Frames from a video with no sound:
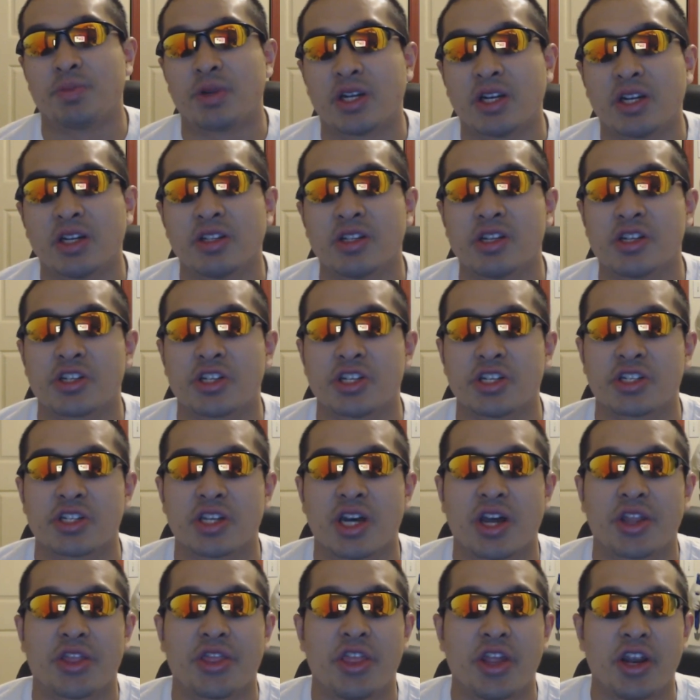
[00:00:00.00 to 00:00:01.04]
apparently she's
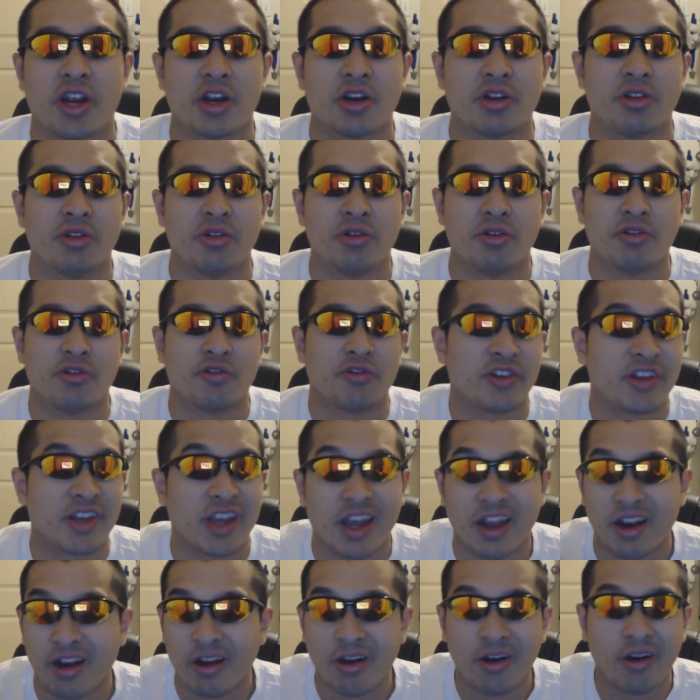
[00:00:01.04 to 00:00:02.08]
not there, Luffy.
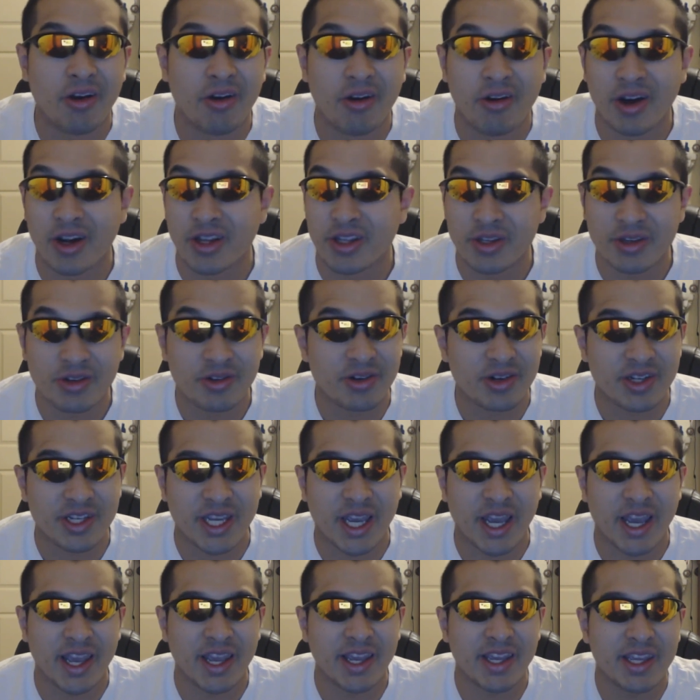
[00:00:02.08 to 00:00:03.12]
Hello, are you
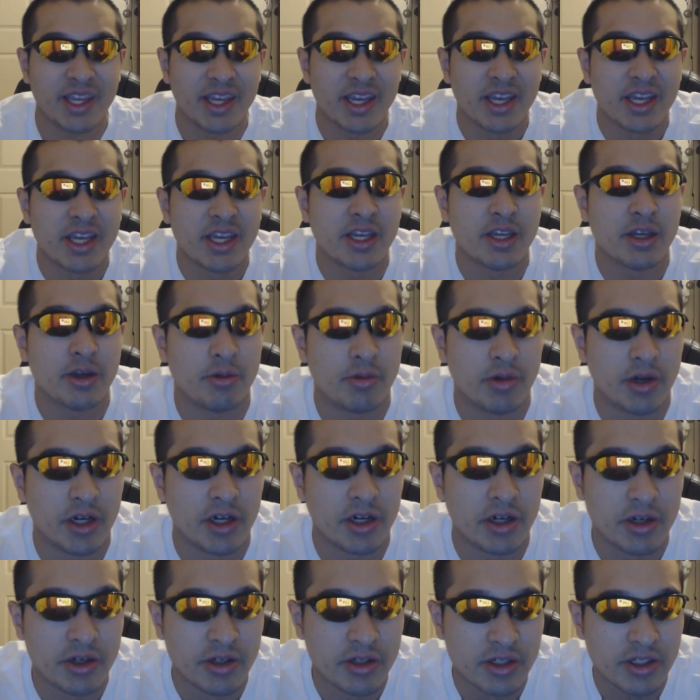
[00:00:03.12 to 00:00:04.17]
okay?
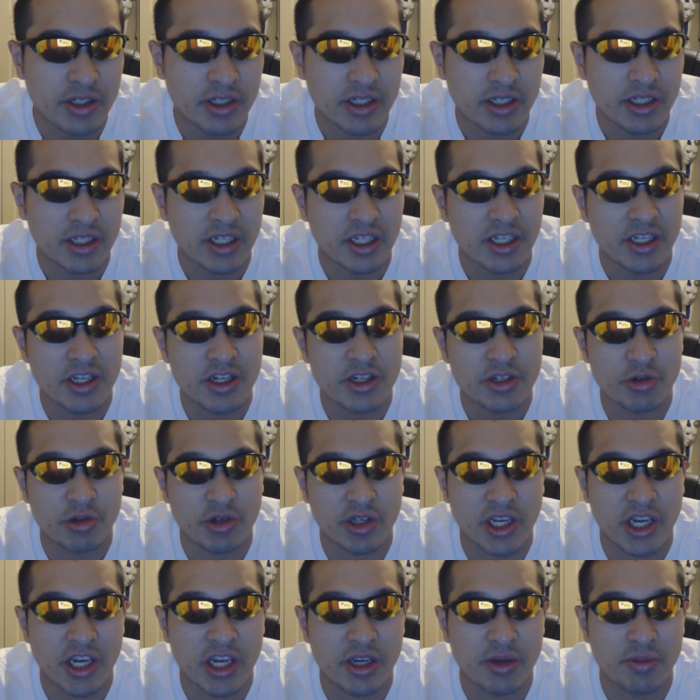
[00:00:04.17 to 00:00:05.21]
Well, he is
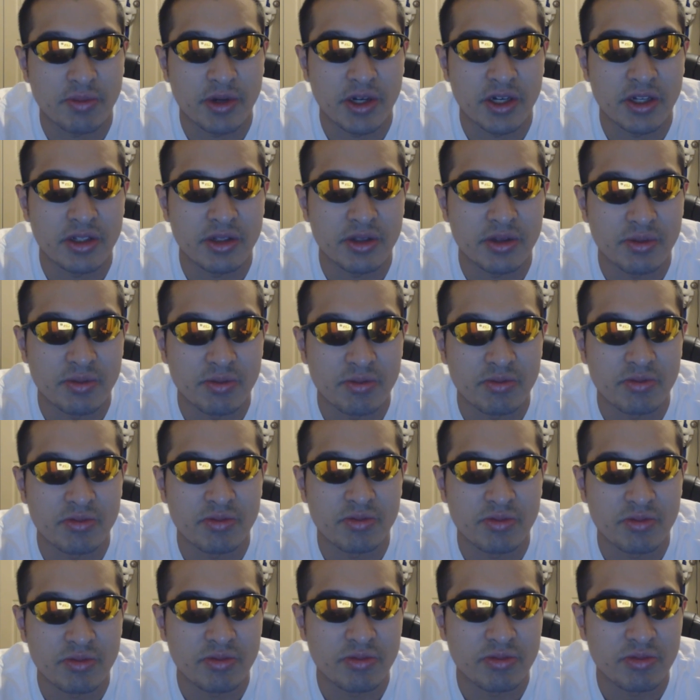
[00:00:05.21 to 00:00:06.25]
okay, but
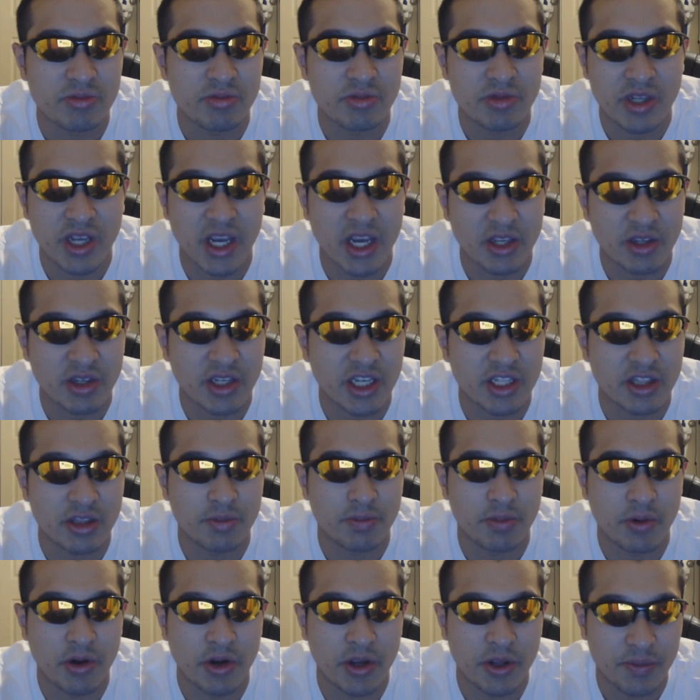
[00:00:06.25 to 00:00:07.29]
yeah, you get the
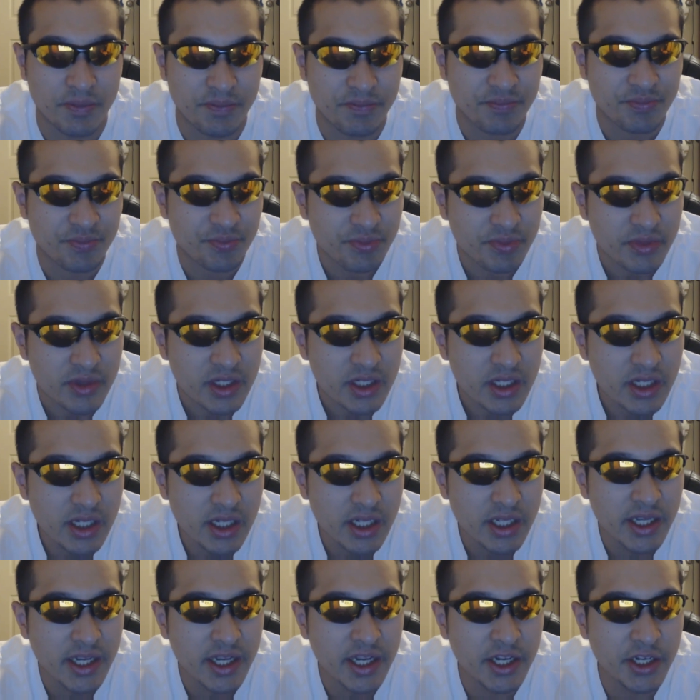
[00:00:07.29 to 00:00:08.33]
point.
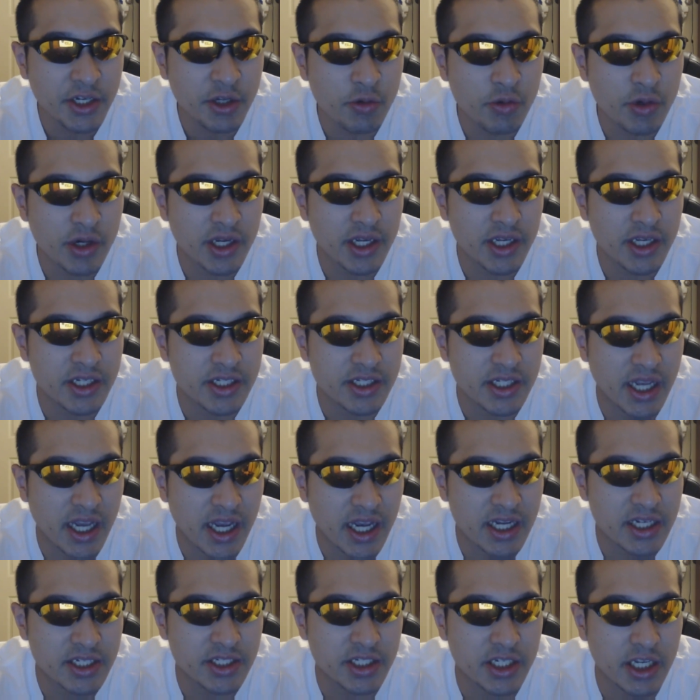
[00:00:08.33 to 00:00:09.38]
Anyways,
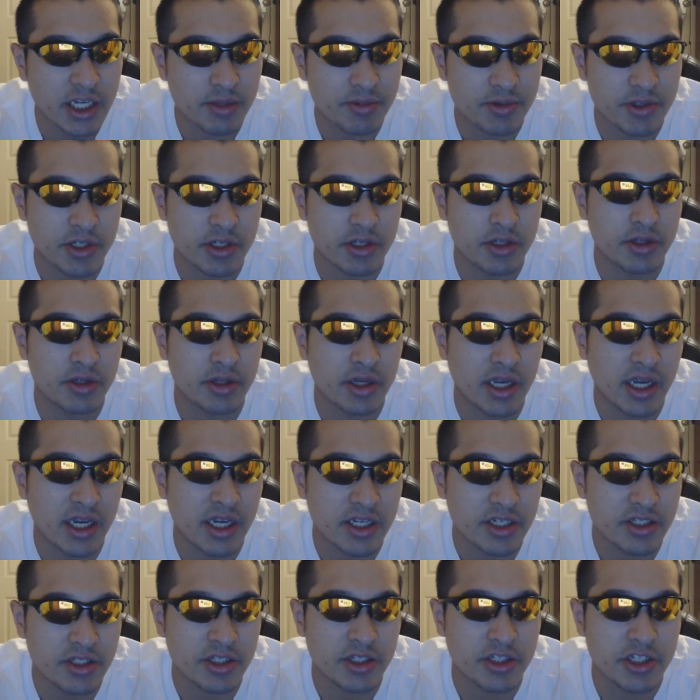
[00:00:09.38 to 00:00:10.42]
as
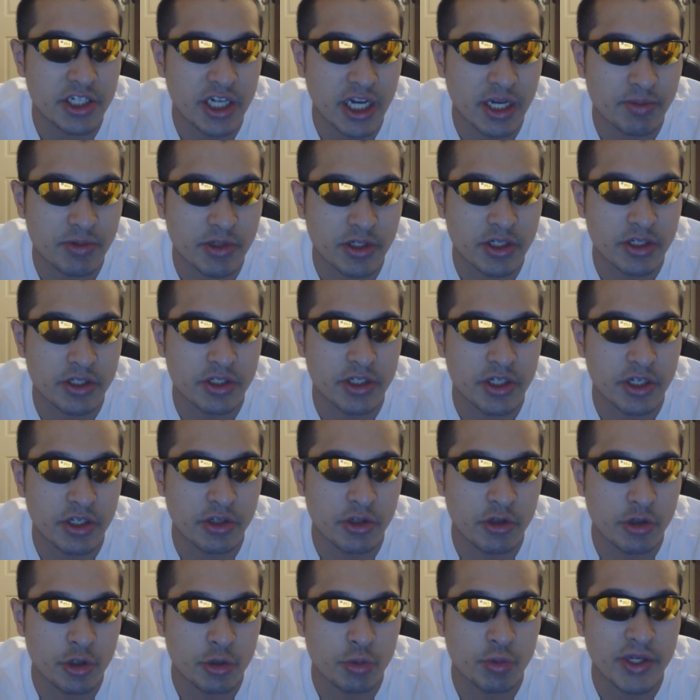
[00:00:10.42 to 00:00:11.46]
the chapter
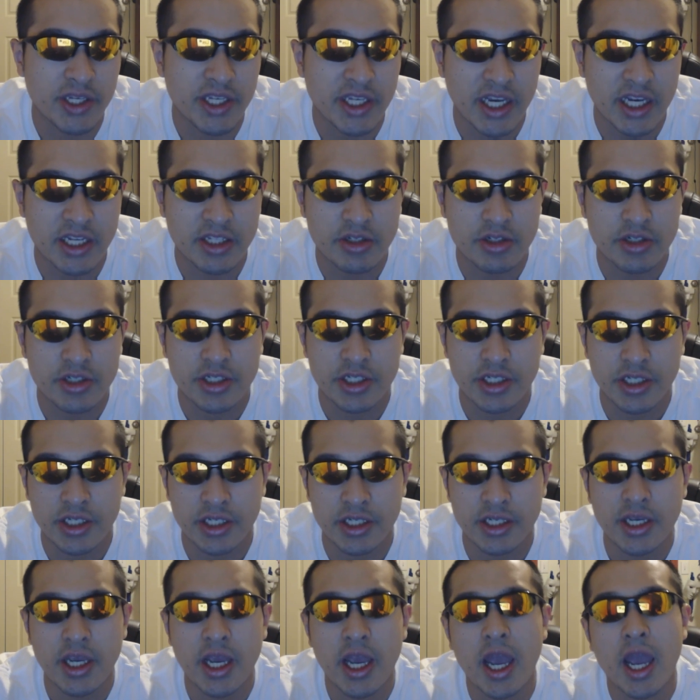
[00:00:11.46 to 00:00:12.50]
continues, we get to
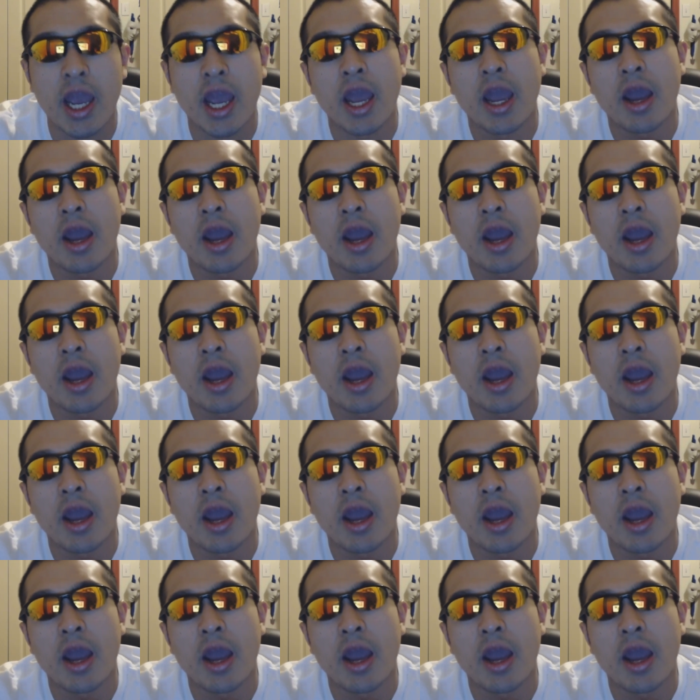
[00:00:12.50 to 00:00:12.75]
see